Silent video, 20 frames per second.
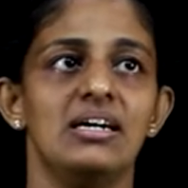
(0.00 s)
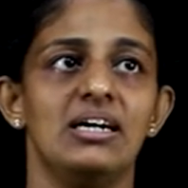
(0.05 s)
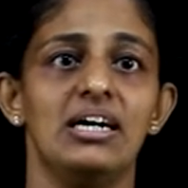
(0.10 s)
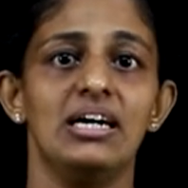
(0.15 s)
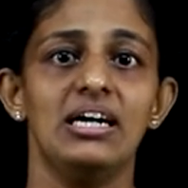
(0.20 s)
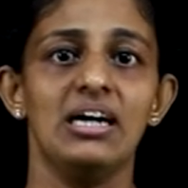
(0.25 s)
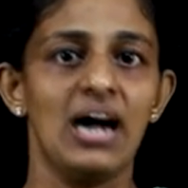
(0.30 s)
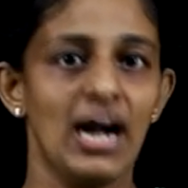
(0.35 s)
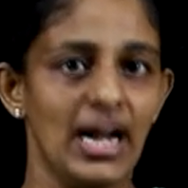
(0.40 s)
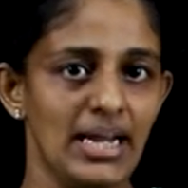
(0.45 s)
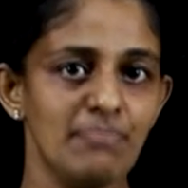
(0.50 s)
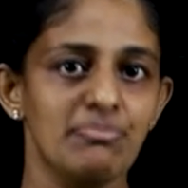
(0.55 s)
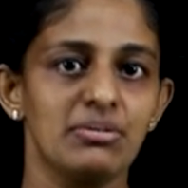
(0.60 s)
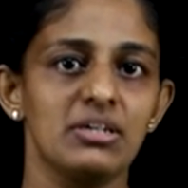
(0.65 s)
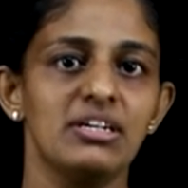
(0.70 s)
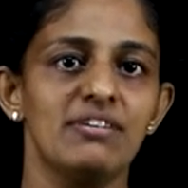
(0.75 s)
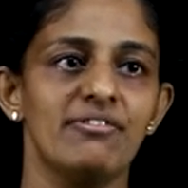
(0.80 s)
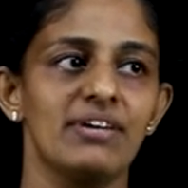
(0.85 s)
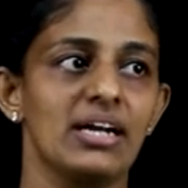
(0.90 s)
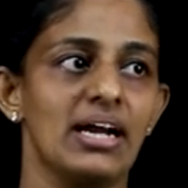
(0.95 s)
a
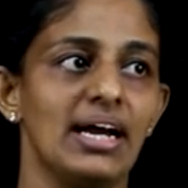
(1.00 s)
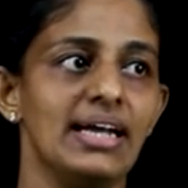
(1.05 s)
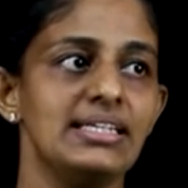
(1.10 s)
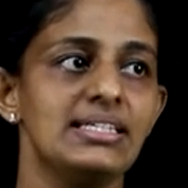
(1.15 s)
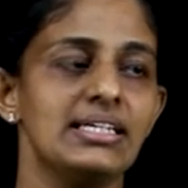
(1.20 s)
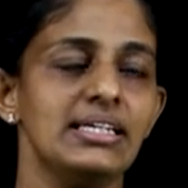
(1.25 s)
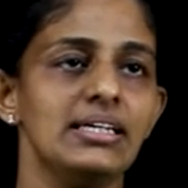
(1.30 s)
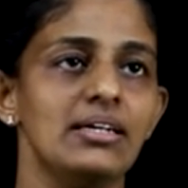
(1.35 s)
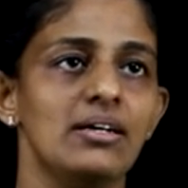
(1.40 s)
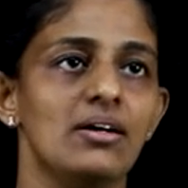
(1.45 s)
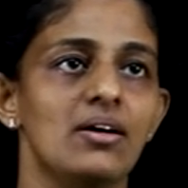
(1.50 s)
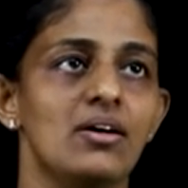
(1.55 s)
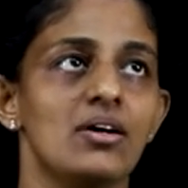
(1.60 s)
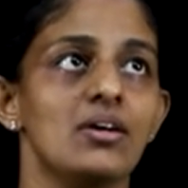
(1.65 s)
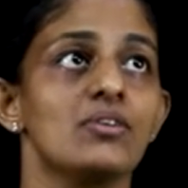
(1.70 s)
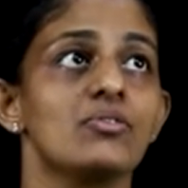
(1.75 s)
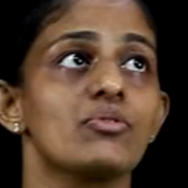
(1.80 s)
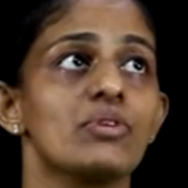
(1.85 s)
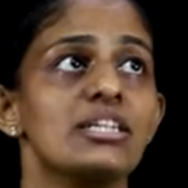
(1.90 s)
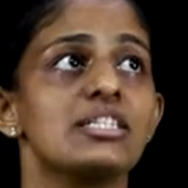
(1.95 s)
hybrid variety
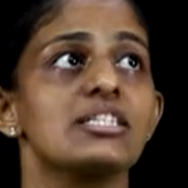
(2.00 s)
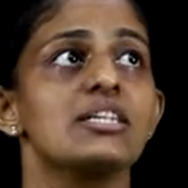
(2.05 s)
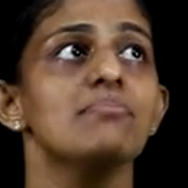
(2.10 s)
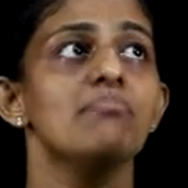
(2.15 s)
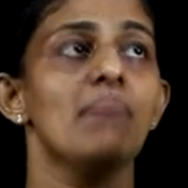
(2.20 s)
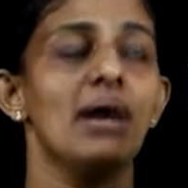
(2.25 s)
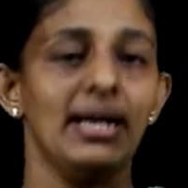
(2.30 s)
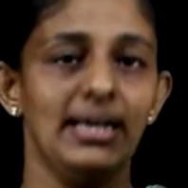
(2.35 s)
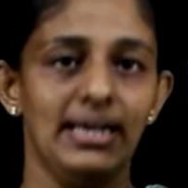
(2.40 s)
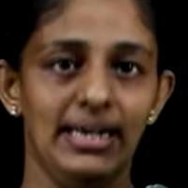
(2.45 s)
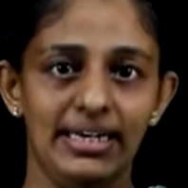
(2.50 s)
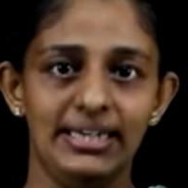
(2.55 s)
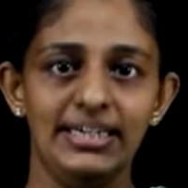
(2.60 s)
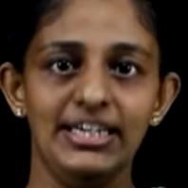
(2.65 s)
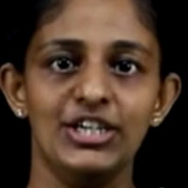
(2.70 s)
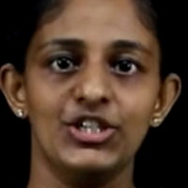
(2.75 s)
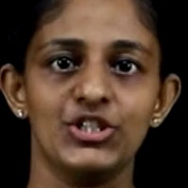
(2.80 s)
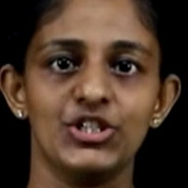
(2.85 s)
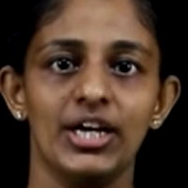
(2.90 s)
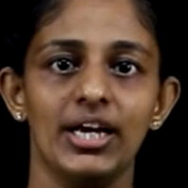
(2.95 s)
written by
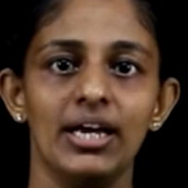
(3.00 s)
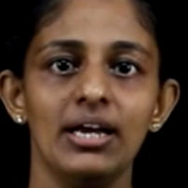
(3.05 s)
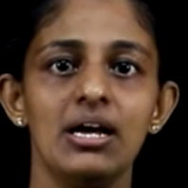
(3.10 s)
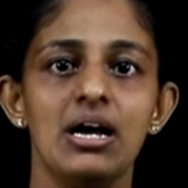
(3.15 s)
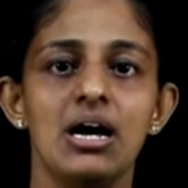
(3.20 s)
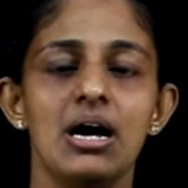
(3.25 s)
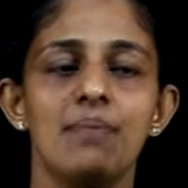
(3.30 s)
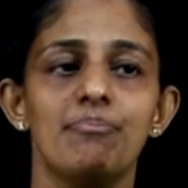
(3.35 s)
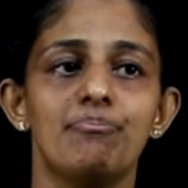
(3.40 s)
Adichie,